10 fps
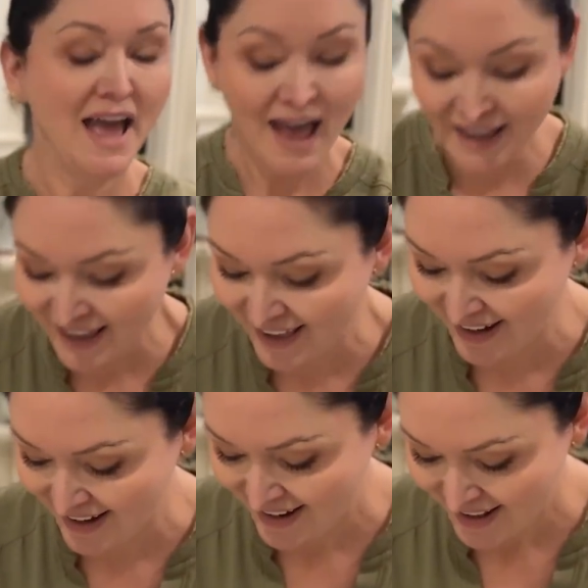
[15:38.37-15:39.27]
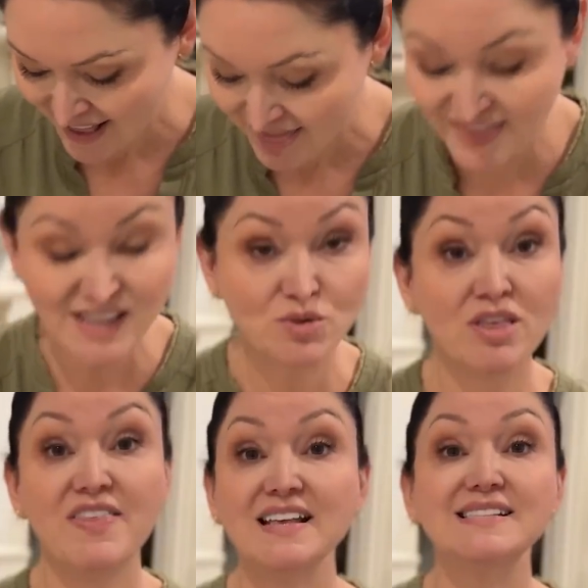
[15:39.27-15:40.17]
Again, these are the things